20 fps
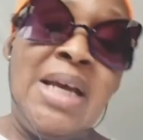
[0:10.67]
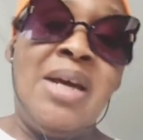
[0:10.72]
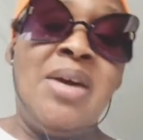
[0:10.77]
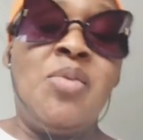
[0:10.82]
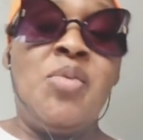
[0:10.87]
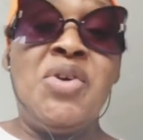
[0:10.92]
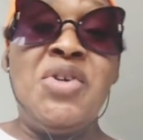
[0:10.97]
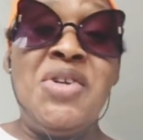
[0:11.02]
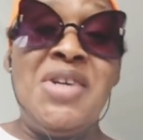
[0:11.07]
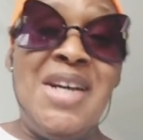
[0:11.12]

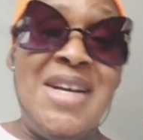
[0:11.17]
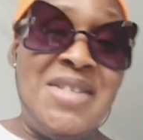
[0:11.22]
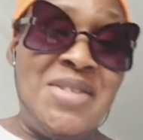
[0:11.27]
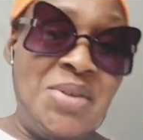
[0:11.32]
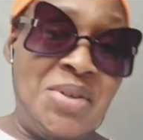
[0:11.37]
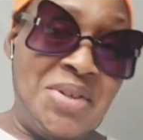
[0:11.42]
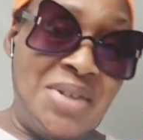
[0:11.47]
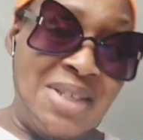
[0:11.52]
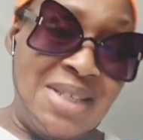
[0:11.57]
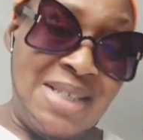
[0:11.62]
What you guys
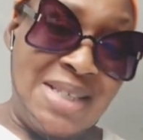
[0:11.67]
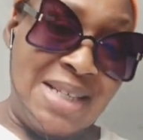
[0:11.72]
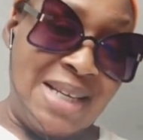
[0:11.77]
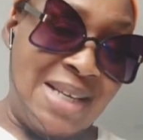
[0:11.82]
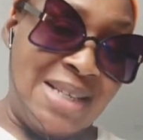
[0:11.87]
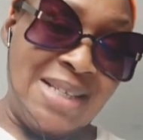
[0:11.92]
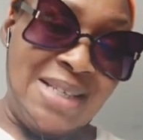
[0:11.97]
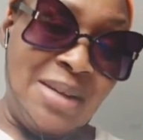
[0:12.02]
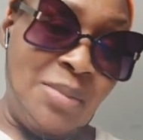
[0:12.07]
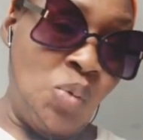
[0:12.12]
don't
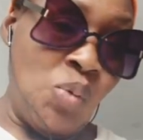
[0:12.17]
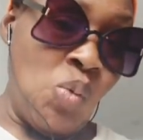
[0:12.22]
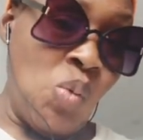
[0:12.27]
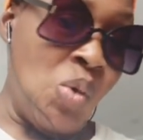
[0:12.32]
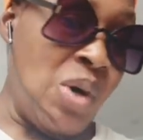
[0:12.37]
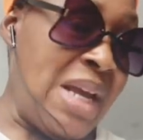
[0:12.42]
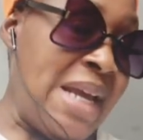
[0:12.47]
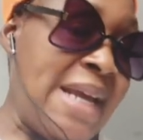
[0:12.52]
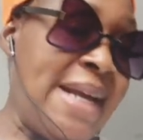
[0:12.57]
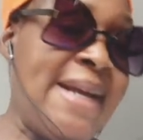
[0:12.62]
understand is I'm
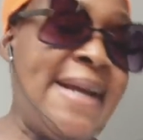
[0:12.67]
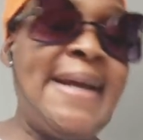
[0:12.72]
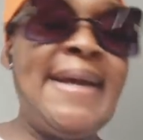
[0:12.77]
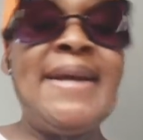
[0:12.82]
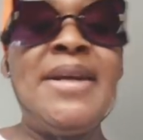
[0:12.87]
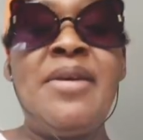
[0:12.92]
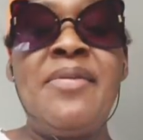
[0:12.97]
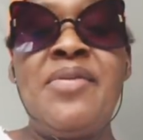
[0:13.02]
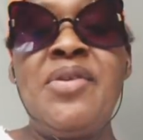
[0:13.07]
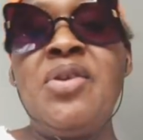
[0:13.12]
way
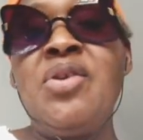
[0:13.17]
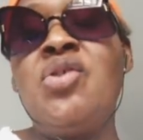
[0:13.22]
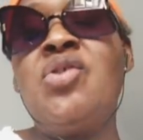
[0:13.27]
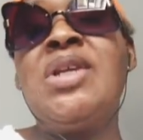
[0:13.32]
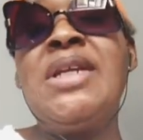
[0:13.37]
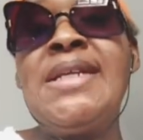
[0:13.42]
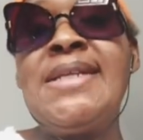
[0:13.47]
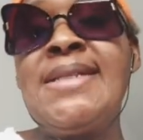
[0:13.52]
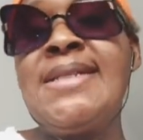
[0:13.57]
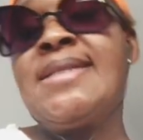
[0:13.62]
ahead of you. You
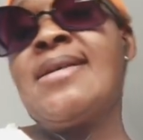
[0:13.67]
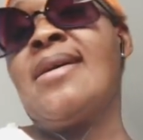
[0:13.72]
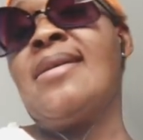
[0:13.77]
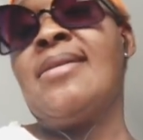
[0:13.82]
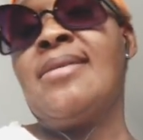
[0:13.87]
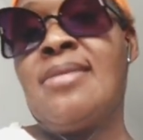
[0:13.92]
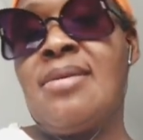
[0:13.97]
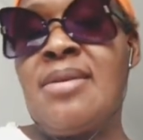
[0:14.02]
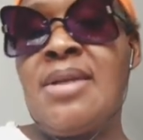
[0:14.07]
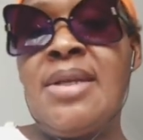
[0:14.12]
need to start
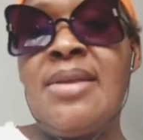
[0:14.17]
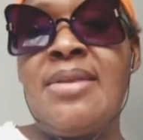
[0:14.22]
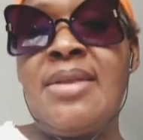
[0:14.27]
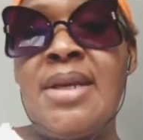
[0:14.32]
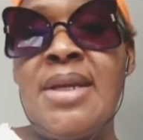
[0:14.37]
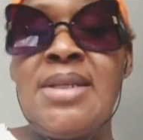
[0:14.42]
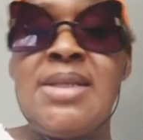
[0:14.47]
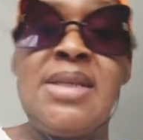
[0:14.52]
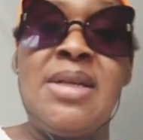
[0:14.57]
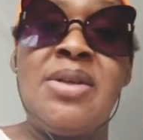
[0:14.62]
learning
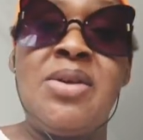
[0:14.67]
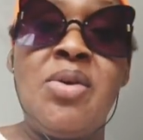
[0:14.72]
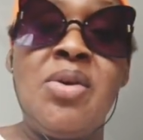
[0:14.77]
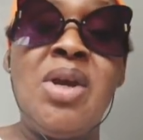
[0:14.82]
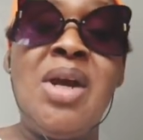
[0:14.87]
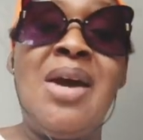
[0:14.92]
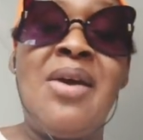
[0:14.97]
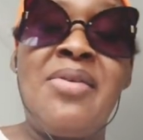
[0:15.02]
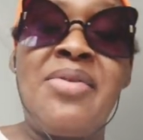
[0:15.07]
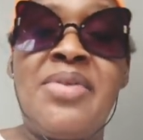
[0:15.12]
things and
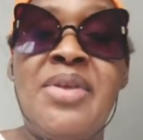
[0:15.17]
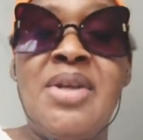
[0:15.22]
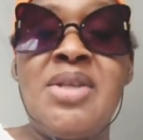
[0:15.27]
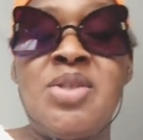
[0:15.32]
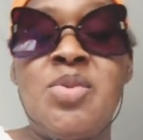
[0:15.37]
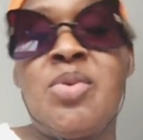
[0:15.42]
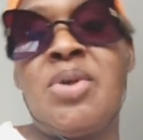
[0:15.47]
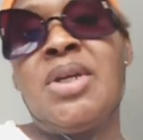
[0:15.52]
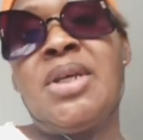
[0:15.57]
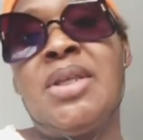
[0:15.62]
knowing how
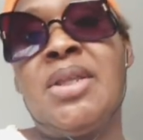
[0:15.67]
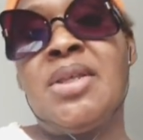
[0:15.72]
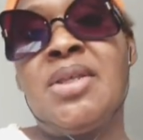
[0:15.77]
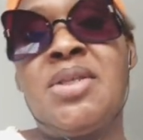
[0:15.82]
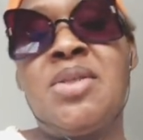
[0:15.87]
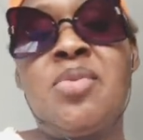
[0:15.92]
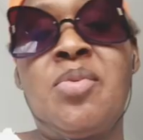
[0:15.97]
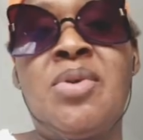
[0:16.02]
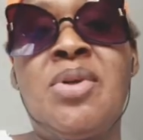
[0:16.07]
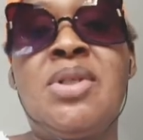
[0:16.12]
things work in
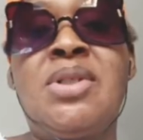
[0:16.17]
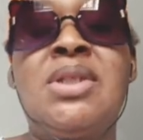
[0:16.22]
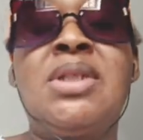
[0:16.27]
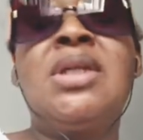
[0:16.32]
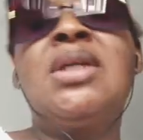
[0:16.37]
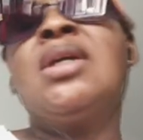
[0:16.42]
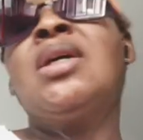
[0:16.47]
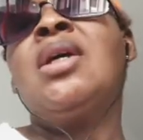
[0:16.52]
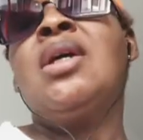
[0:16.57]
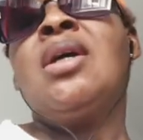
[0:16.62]
this world.
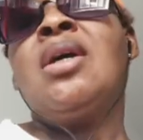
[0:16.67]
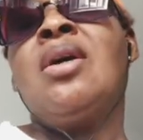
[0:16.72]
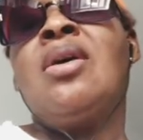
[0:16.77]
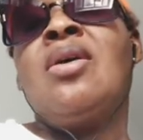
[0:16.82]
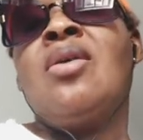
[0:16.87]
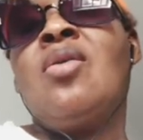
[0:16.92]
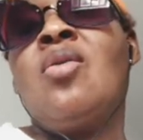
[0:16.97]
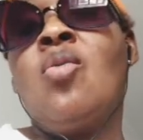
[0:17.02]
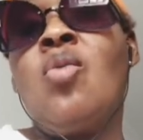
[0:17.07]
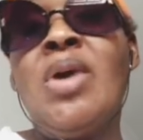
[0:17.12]

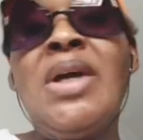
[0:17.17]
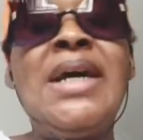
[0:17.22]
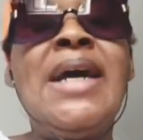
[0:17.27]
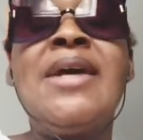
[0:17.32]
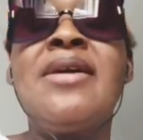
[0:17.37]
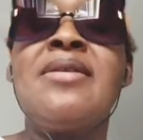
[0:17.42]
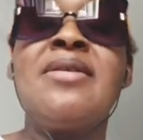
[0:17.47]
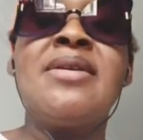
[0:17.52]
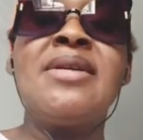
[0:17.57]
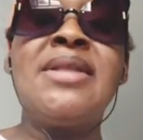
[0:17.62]
When
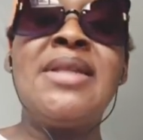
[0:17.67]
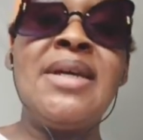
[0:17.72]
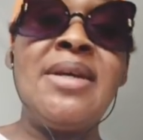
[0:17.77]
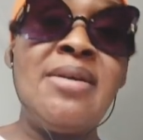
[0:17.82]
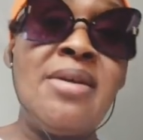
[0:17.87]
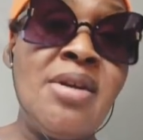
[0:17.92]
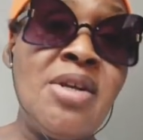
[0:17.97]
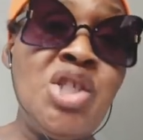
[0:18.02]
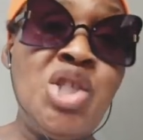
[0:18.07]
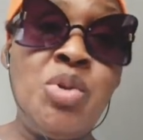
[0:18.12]
I heard
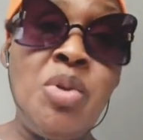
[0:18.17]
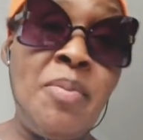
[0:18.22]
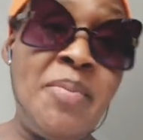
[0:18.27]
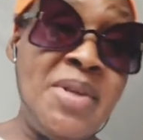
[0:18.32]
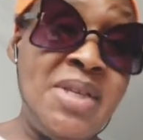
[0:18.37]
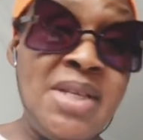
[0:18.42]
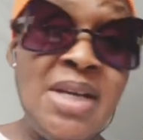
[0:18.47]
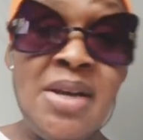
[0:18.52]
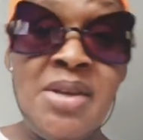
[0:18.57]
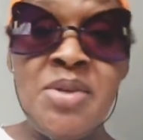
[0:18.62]
that
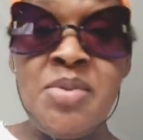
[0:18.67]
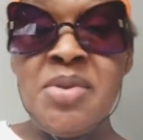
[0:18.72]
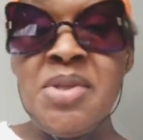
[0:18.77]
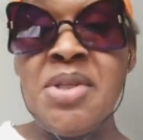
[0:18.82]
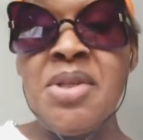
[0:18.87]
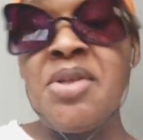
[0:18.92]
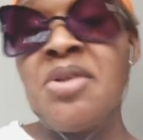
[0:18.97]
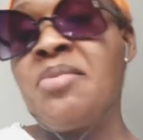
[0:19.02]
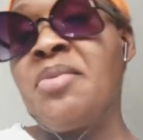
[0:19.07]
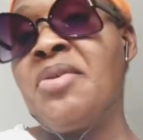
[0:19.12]
Hushpuppi's house
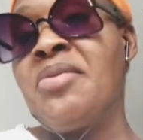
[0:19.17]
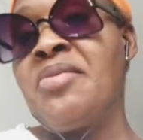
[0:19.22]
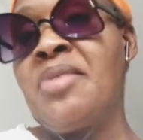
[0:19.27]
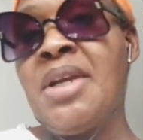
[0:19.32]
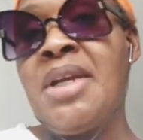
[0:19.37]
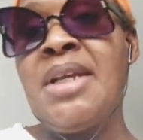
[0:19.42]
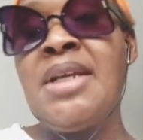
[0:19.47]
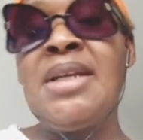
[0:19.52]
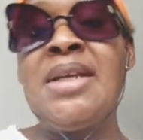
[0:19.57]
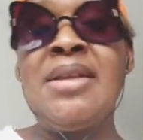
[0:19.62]
was going to be
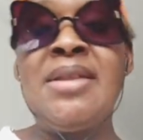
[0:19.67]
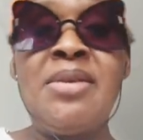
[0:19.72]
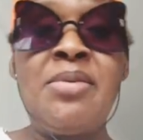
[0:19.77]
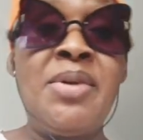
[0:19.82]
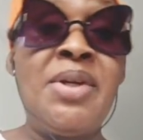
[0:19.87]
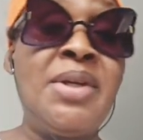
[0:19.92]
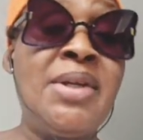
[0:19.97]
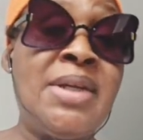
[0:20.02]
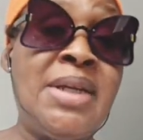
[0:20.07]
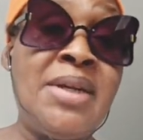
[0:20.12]
raided and they
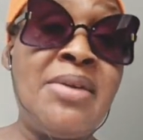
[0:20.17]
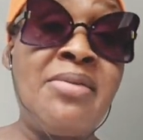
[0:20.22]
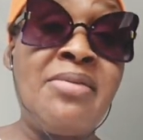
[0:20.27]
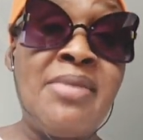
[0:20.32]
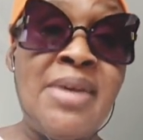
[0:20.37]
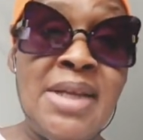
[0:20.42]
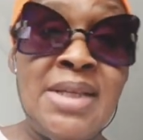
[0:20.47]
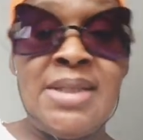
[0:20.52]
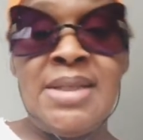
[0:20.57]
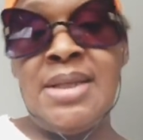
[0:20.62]
were going to
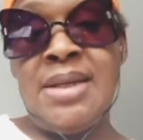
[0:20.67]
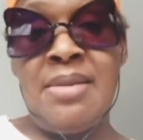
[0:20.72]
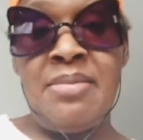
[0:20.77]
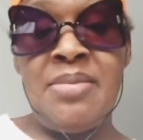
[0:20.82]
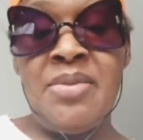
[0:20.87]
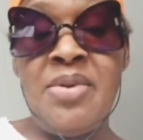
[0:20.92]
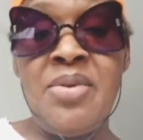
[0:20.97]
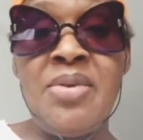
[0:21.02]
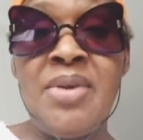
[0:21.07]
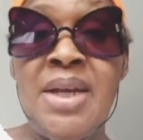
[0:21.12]
arrest
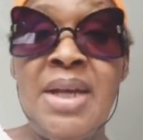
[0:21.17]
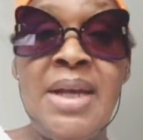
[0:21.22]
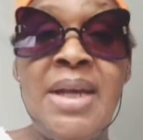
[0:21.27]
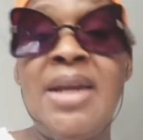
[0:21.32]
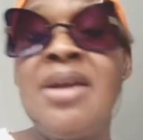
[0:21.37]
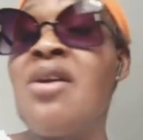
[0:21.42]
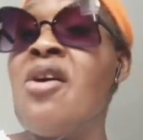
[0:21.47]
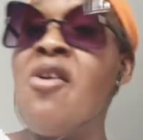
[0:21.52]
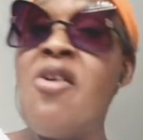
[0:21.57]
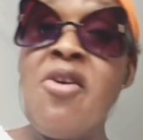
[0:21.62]
him,
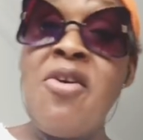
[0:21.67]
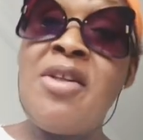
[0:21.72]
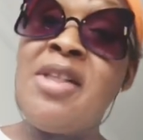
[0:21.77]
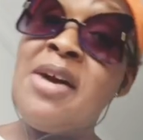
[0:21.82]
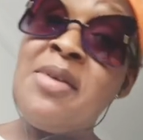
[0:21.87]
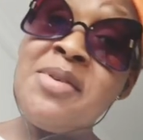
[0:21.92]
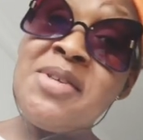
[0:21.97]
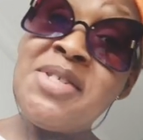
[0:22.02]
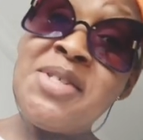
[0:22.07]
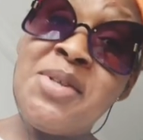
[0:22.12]
okay, all
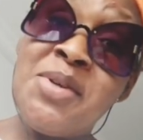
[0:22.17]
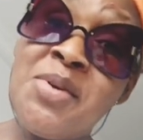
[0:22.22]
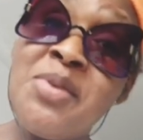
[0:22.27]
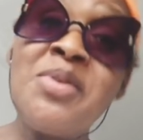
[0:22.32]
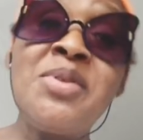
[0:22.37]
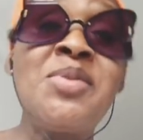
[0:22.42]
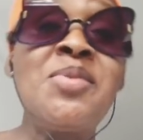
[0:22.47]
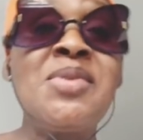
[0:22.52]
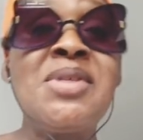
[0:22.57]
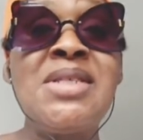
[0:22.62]
I was
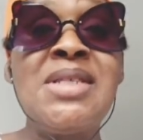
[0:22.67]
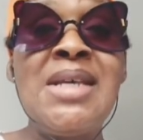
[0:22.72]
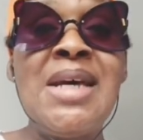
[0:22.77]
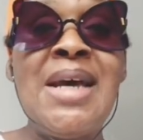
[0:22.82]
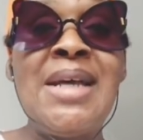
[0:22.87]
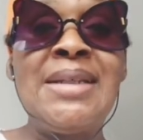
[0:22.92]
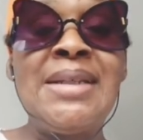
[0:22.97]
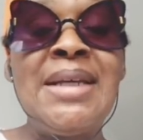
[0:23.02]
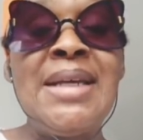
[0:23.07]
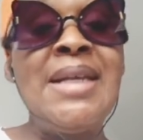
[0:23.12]
told was
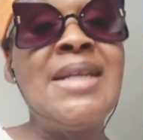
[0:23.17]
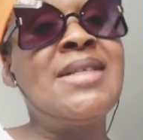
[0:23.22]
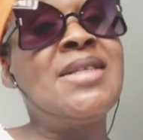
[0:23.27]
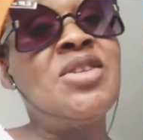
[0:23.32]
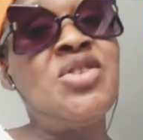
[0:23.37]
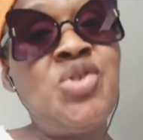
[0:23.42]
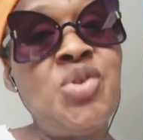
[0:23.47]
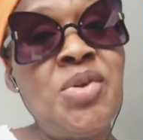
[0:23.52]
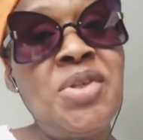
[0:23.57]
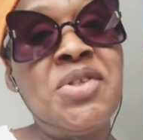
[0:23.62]
that it's
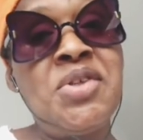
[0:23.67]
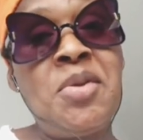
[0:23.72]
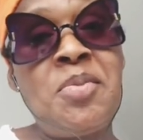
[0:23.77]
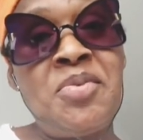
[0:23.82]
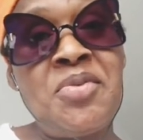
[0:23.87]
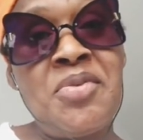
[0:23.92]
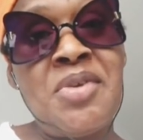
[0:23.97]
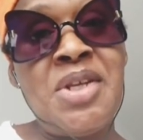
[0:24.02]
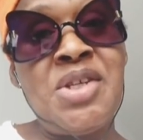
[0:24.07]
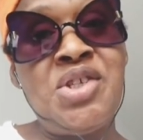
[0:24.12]
a joint
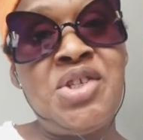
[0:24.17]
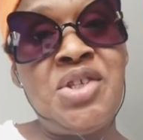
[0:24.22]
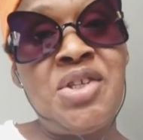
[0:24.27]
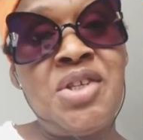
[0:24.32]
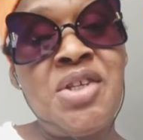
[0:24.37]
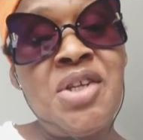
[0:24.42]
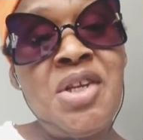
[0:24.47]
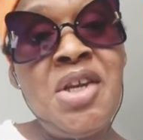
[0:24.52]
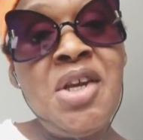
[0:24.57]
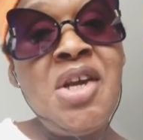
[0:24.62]
operation.